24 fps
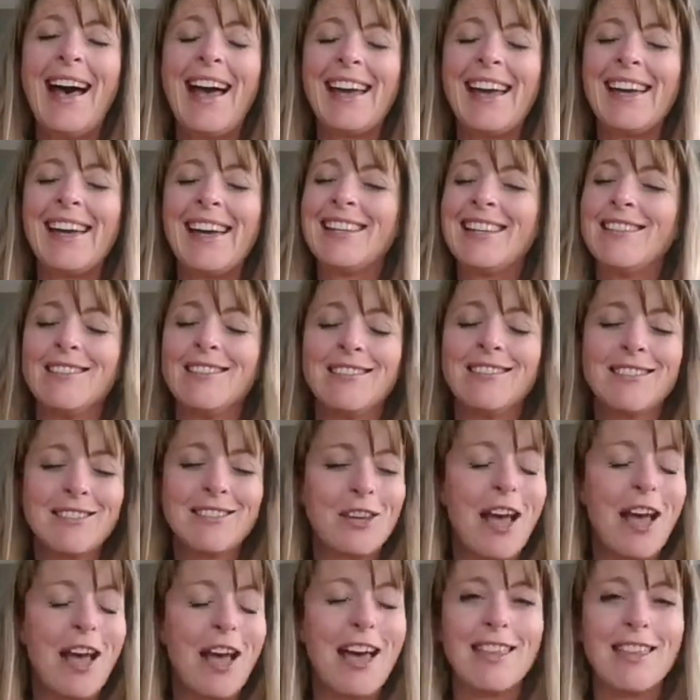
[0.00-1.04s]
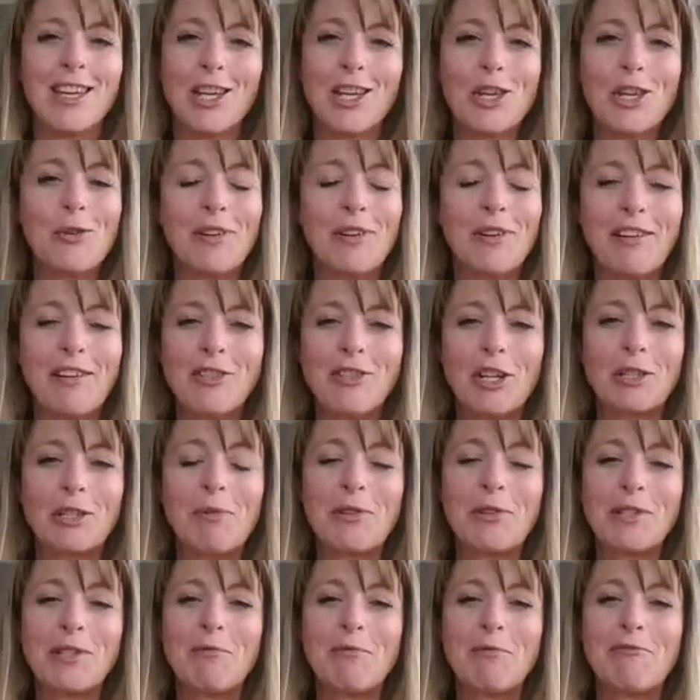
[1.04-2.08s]
And I think you and I have talked
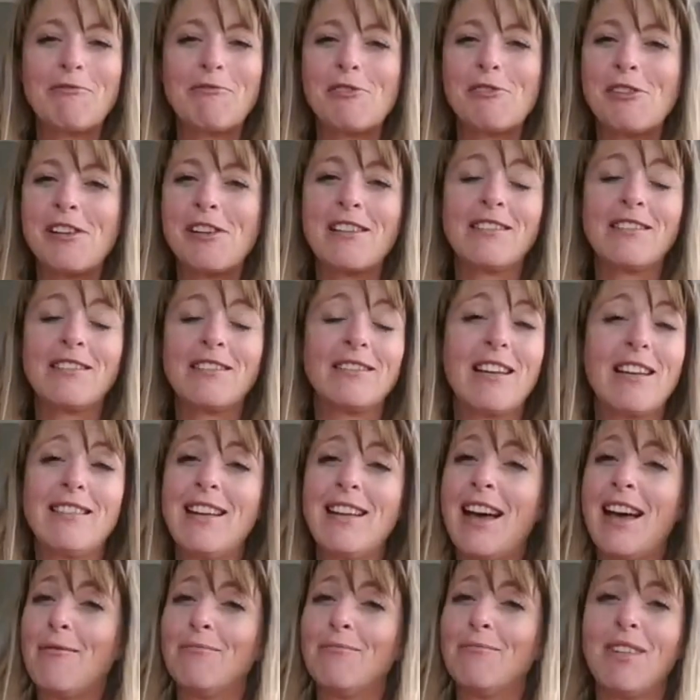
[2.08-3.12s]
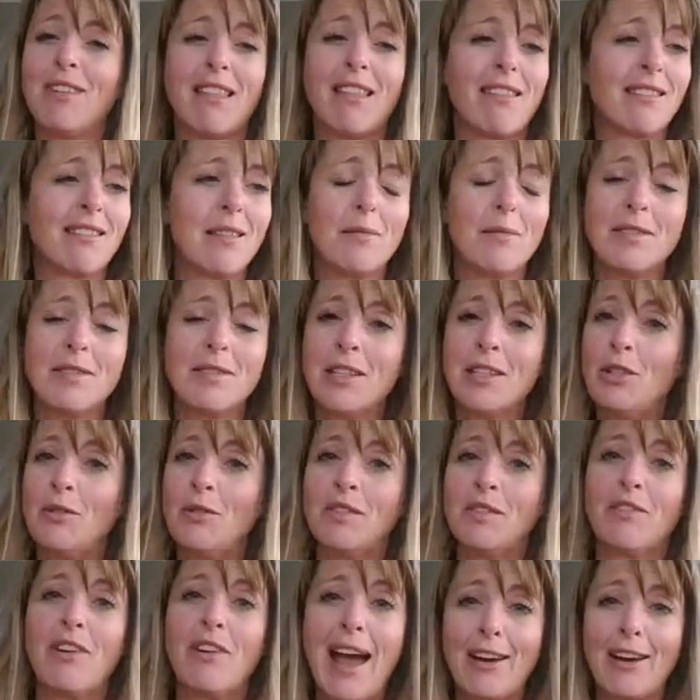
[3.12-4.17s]
about this before, um, nothing
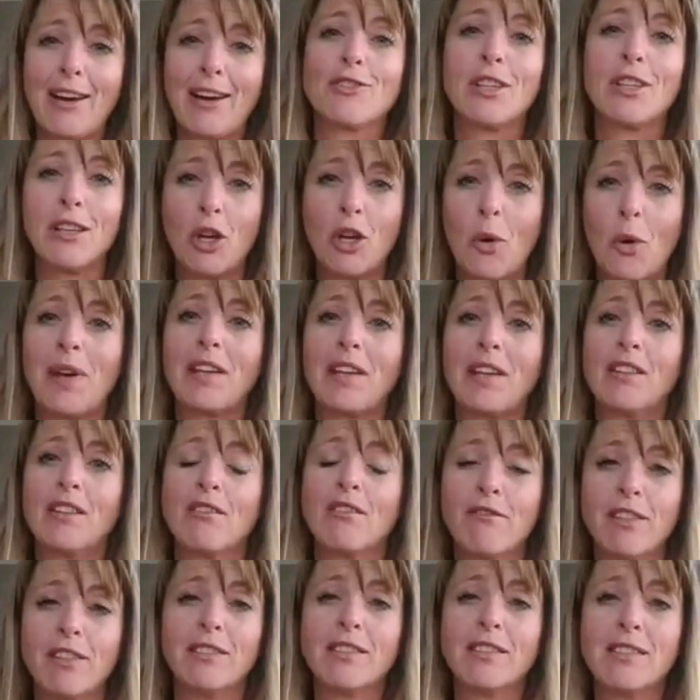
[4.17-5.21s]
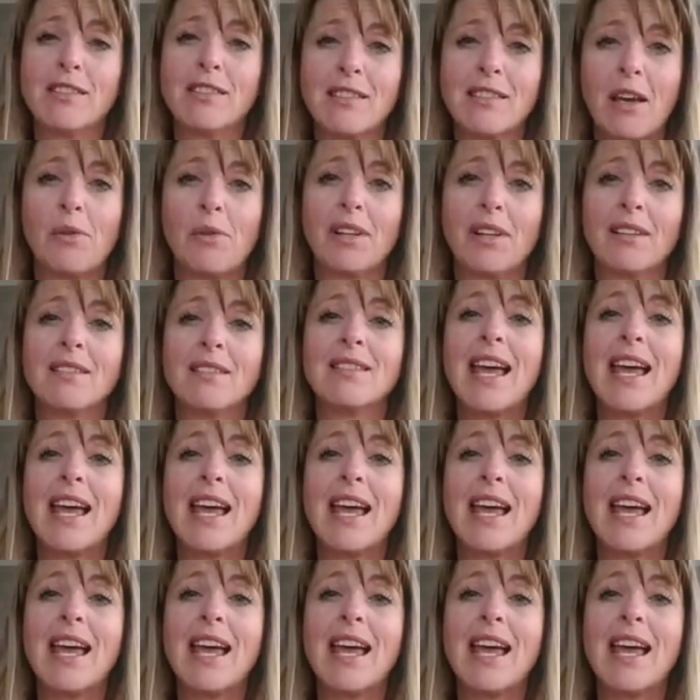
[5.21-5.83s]
substitutes for actually going in your field and scouting